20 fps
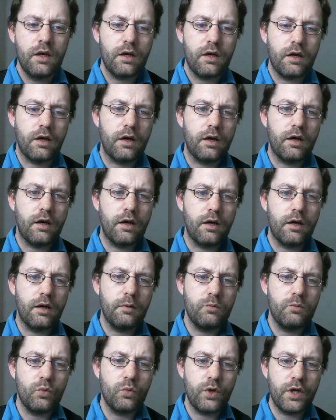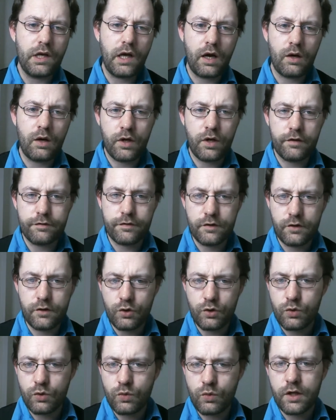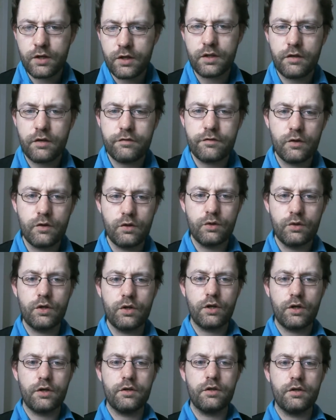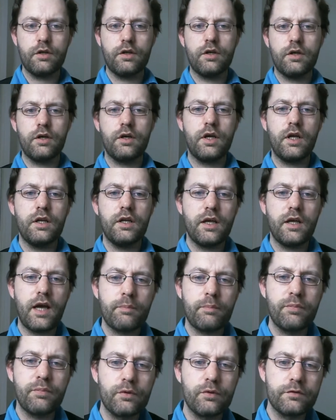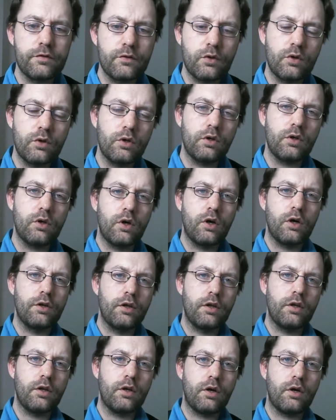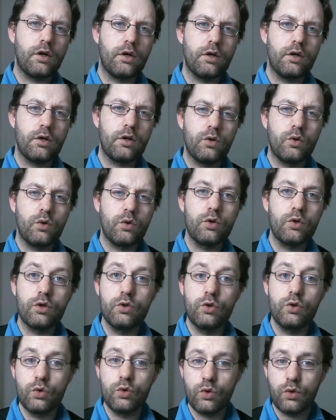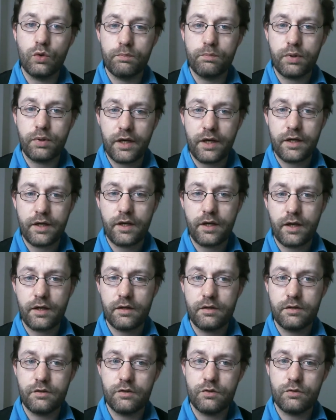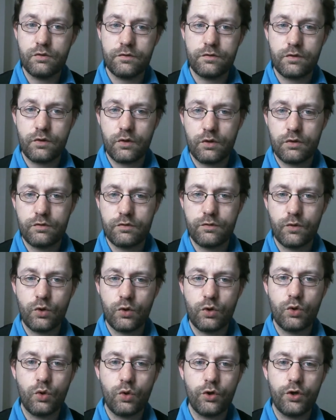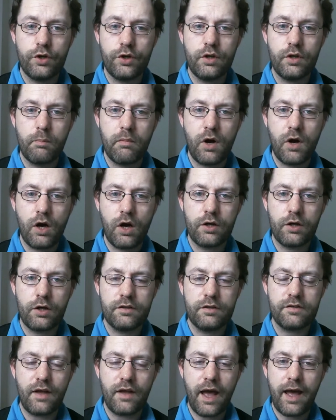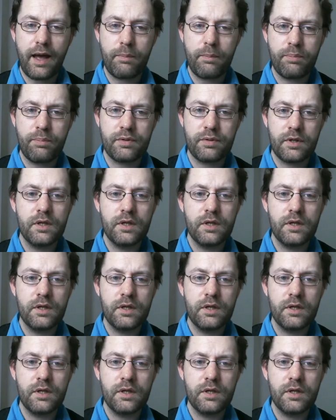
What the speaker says: We now have a new one. If you look on in the Apple Store or on Google Play and you search for Coin Market app,